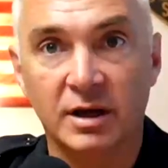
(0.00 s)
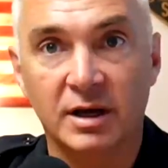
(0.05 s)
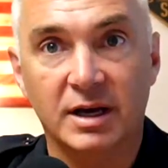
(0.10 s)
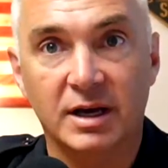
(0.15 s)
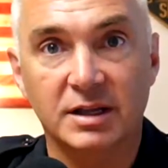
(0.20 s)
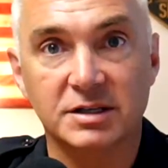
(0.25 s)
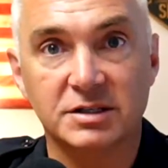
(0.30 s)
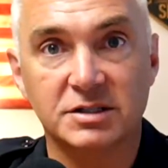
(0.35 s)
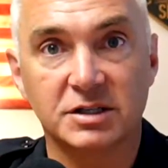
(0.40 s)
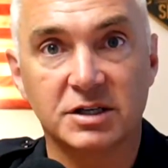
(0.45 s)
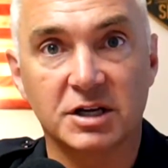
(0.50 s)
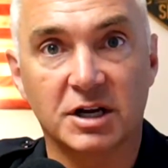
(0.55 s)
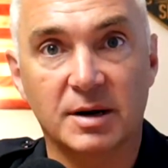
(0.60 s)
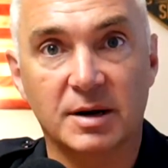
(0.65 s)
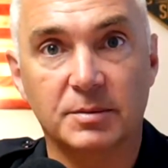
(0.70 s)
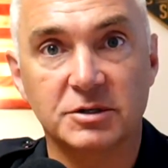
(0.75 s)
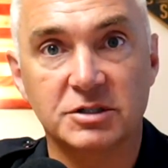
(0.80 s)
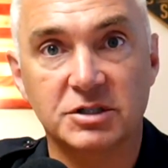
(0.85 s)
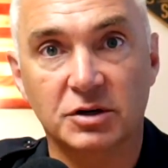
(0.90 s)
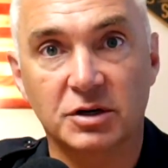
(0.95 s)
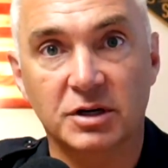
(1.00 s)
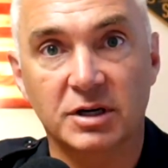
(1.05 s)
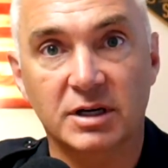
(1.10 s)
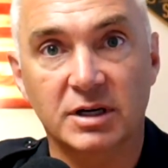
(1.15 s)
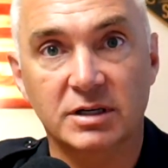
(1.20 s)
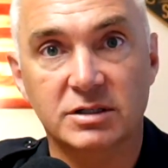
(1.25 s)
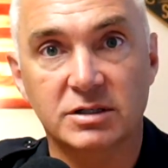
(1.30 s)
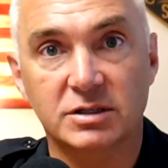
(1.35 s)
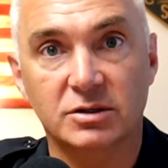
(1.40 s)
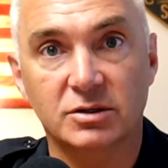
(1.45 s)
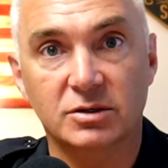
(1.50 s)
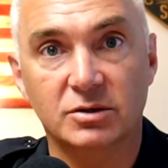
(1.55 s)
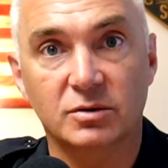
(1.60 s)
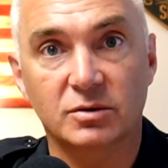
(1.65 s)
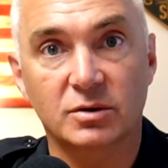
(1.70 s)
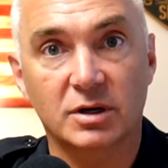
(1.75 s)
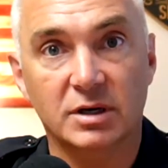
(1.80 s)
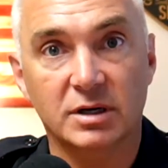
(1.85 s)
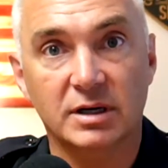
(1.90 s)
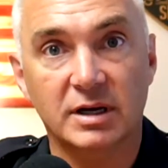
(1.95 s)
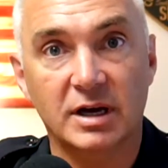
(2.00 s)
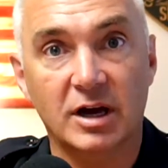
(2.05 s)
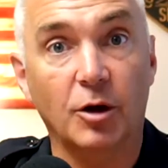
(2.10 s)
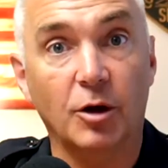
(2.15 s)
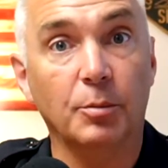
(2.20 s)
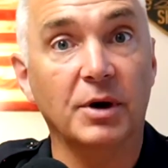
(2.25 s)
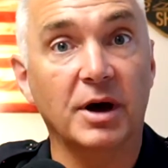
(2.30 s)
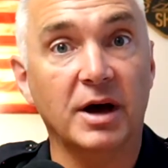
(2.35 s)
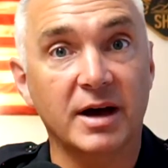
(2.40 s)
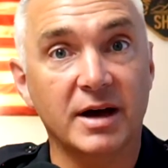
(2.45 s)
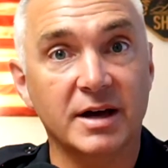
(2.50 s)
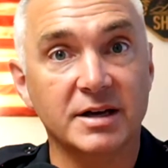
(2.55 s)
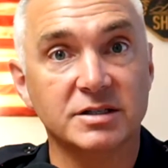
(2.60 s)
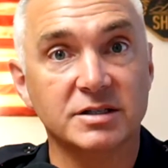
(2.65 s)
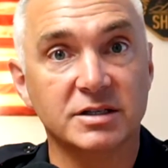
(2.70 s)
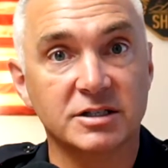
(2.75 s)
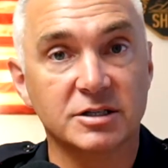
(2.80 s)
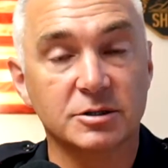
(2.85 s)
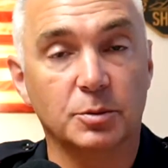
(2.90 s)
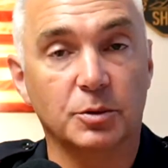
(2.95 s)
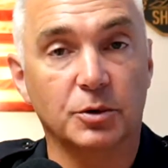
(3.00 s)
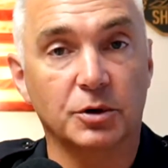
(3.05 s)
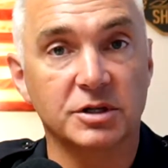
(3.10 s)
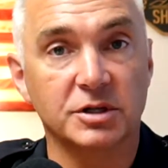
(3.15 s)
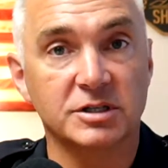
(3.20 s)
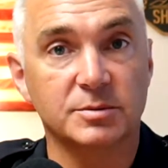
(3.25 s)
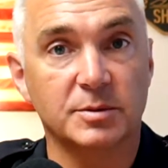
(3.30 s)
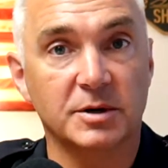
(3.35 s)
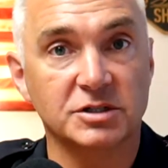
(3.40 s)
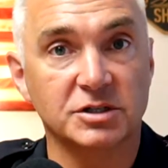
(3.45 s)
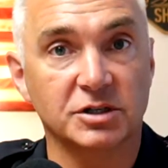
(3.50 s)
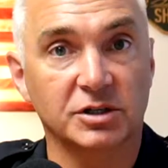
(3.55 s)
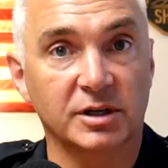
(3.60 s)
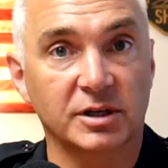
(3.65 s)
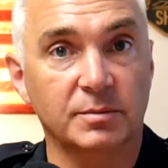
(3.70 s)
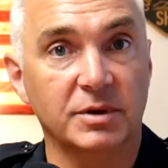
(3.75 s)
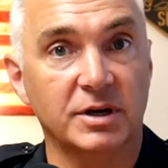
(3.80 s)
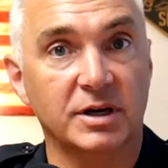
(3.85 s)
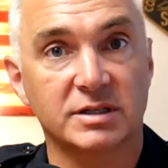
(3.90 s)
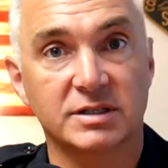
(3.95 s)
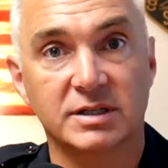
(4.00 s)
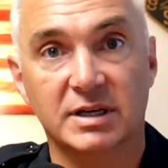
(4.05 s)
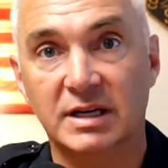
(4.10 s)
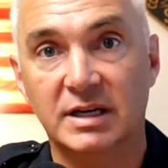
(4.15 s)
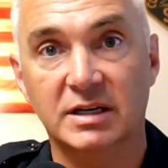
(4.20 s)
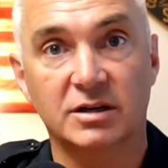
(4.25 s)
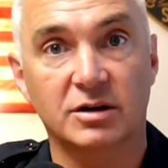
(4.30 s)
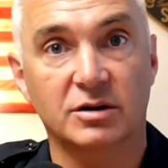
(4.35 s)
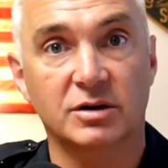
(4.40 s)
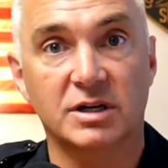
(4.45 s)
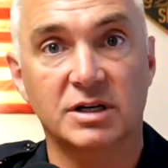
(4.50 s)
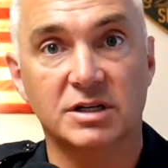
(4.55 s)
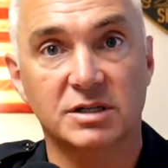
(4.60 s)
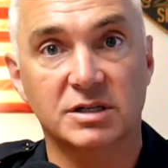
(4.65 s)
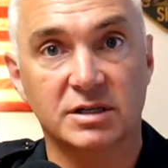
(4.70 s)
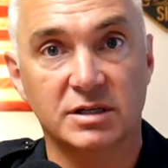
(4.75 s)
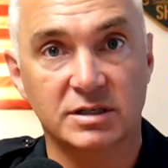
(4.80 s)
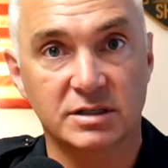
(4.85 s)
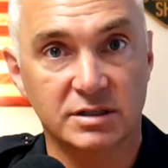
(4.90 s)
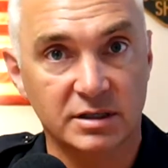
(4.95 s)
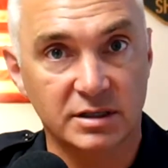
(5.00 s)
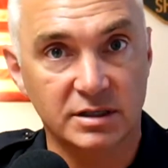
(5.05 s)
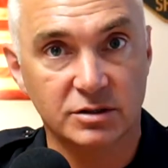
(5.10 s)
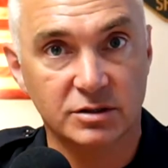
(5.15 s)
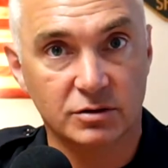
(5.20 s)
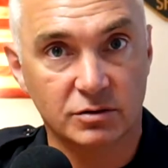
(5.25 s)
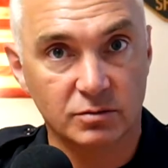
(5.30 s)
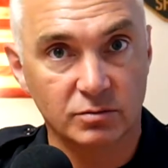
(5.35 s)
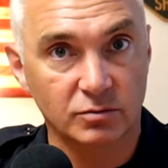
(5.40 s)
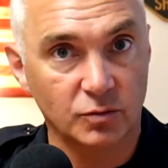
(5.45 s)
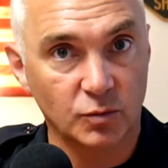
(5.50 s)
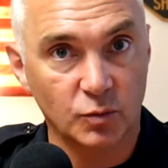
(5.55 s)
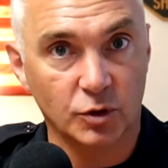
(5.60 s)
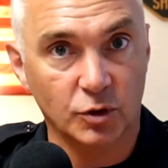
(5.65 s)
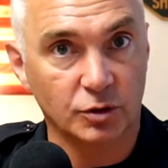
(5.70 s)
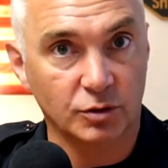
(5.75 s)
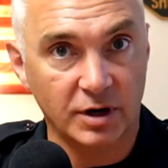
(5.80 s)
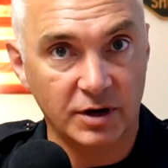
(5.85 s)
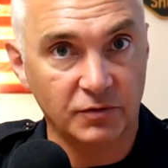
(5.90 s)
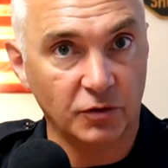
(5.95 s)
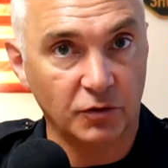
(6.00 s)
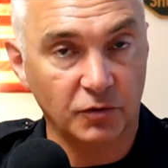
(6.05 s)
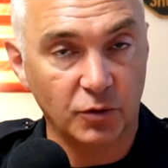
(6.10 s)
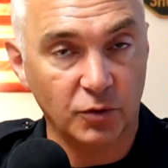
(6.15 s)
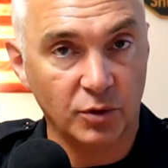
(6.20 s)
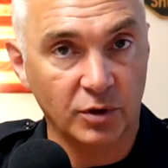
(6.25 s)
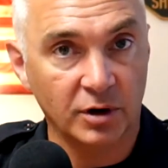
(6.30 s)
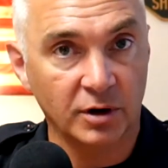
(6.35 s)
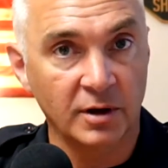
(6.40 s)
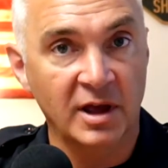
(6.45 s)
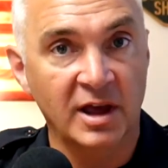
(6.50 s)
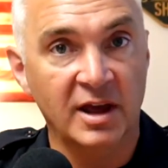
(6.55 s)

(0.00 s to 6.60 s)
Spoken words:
And this is a good opportunity to help us support the Special Olympics. Any donation is we're grateful for.